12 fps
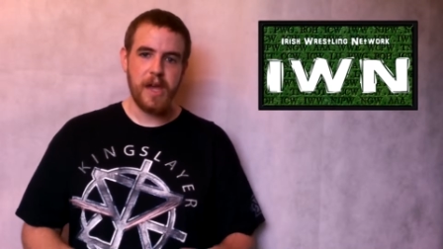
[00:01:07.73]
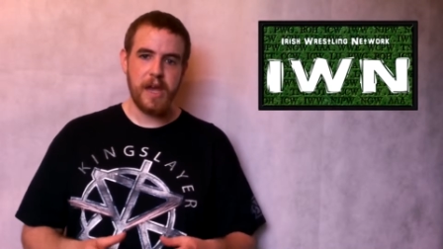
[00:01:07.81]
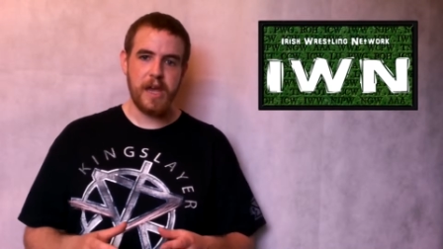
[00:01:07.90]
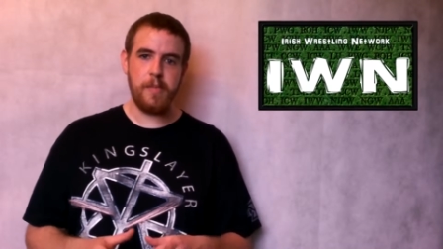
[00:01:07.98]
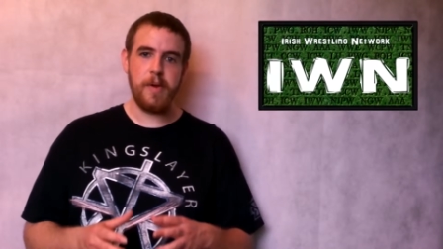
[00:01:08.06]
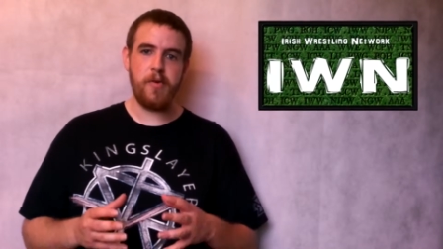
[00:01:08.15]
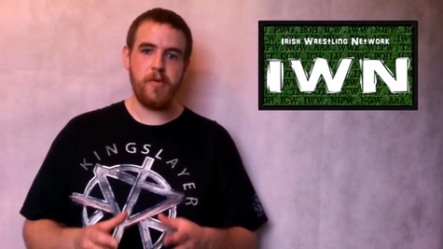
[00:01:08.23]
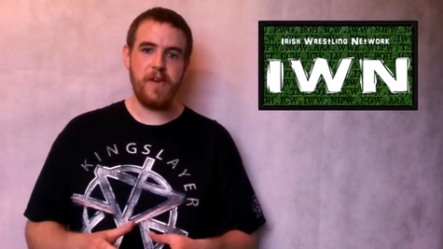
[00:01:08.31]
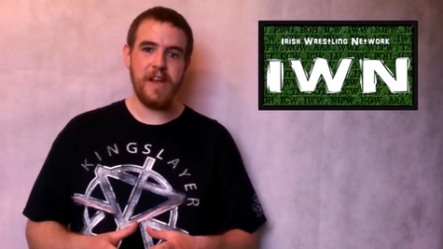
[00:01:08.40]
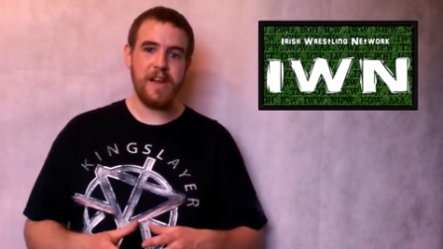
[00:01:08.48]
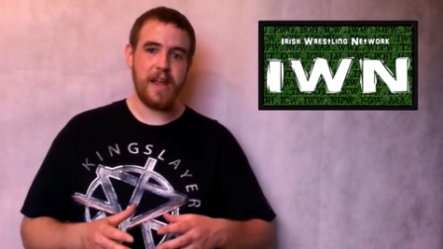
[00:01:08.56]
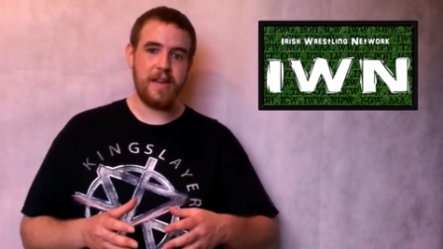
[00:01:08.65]
It'll be
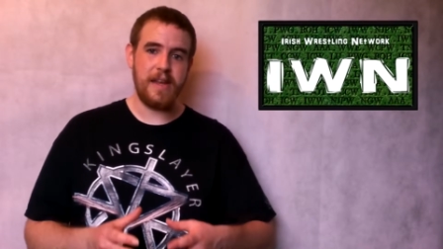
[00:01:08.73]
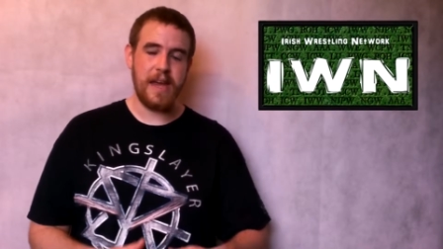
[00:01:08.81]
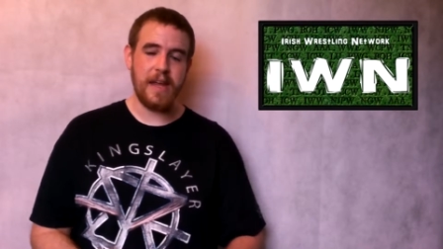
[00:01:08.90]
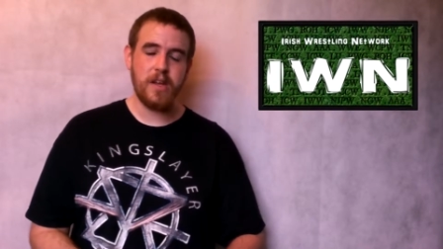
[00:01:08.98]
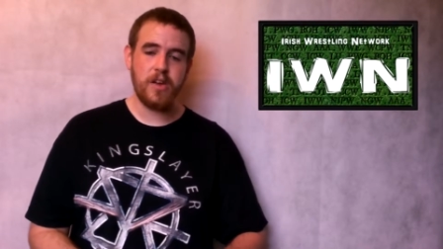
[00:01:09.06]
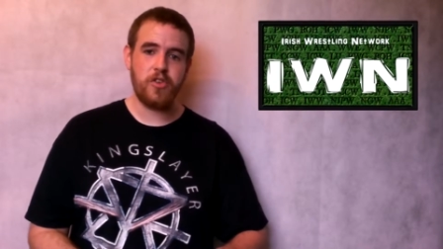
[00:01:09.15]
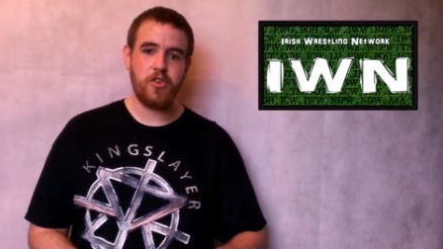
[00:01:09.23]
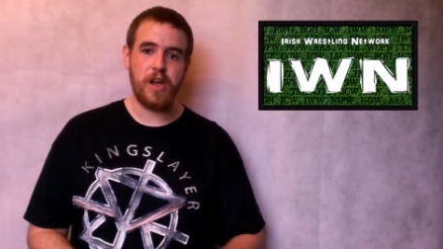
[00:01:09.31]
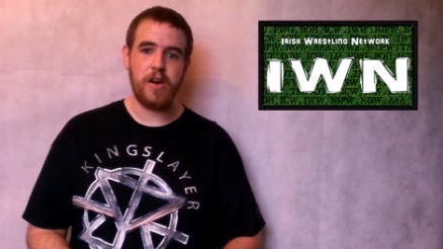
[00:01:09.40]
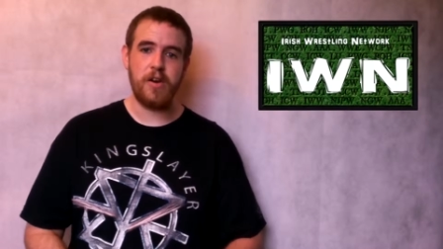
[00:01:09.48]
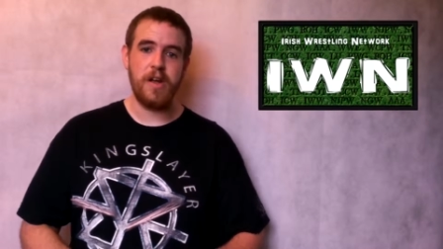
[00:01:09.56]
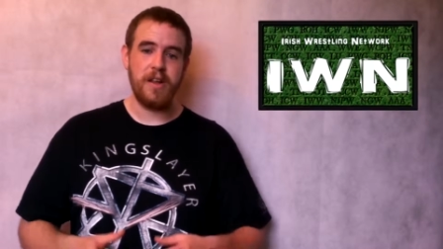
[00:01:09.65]
revealed at the end of the
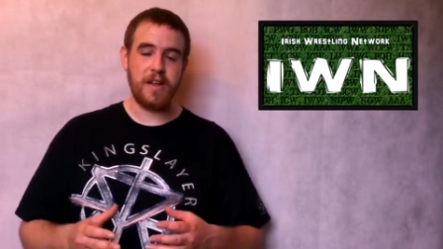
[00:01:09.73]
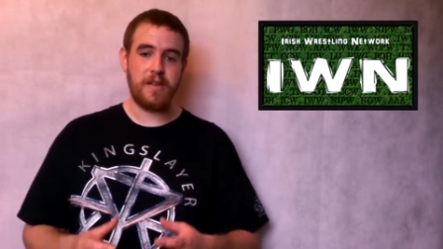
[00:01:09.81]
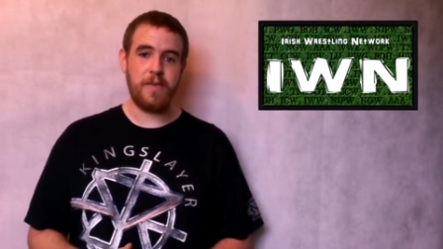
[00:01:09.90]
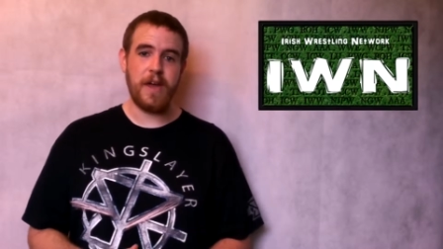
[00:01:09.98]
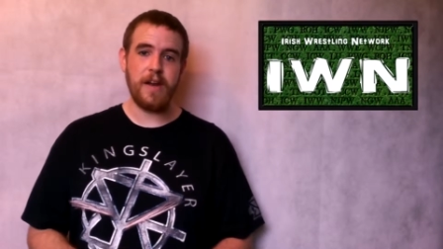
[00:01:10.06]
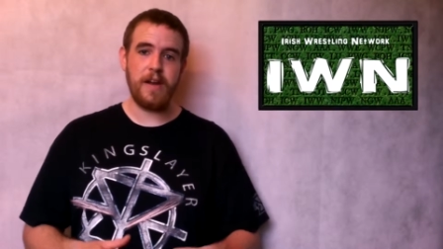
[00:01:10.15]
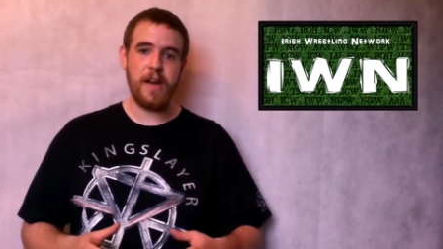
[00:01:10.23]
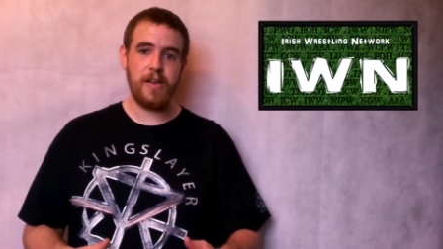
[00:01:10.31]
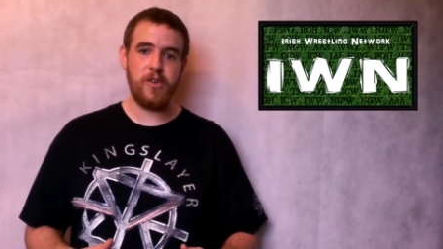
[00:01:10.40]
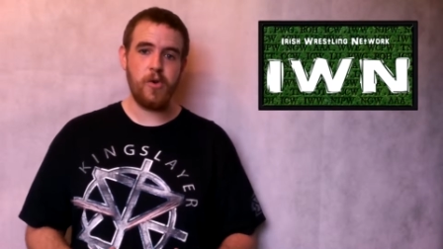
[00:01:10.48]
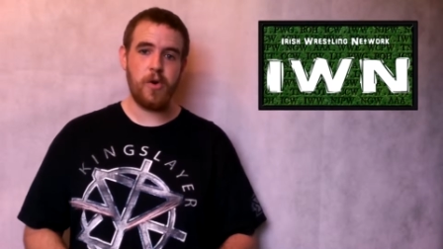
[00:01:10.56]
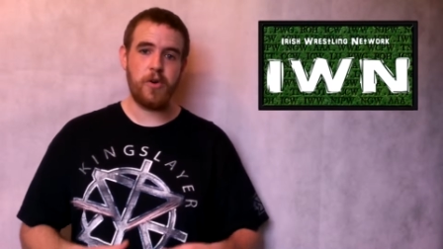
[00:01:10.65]
trailer that the vandal is
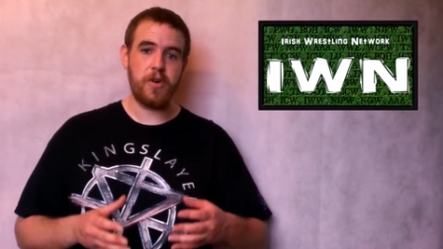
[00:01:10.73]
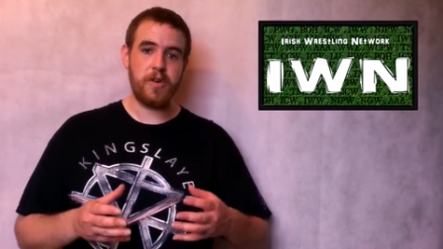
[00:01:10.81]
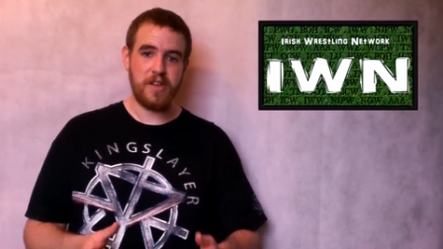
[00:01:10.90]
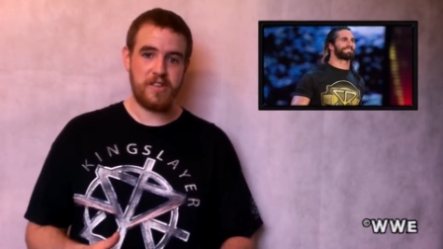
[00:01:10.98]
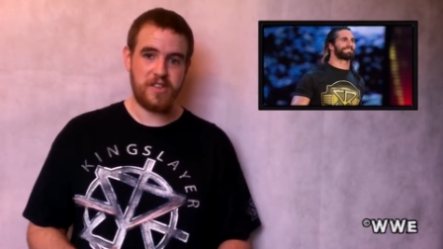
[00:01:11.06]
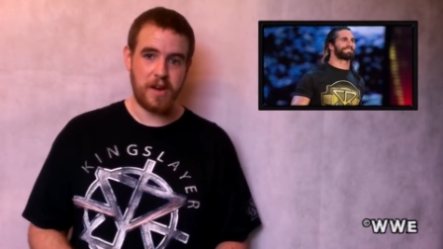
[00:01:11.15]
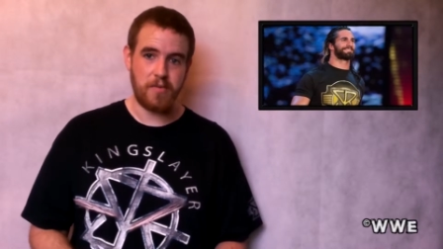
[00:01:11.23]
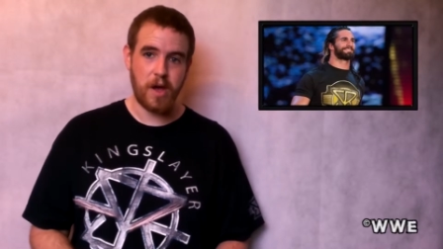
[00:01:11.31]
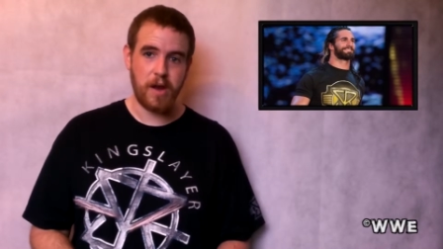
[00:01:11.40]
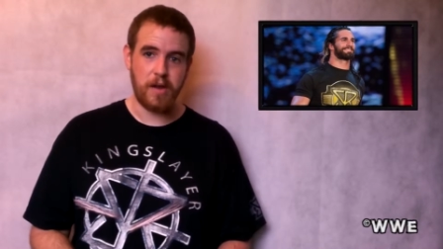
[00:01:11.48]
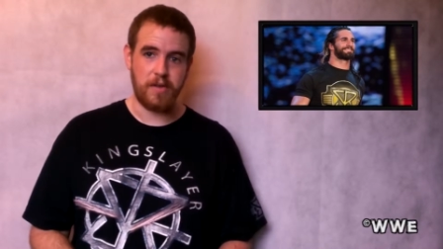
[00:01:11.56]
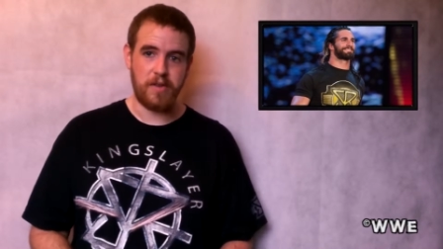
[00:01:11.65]
no other than Seth
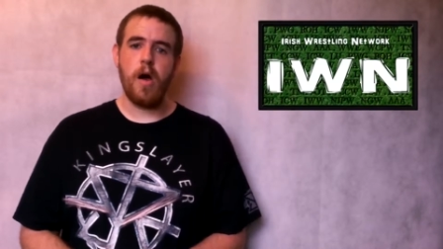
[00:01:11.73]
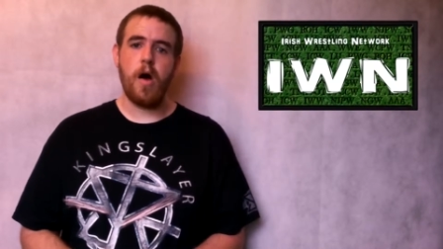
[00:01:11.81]
Rollins.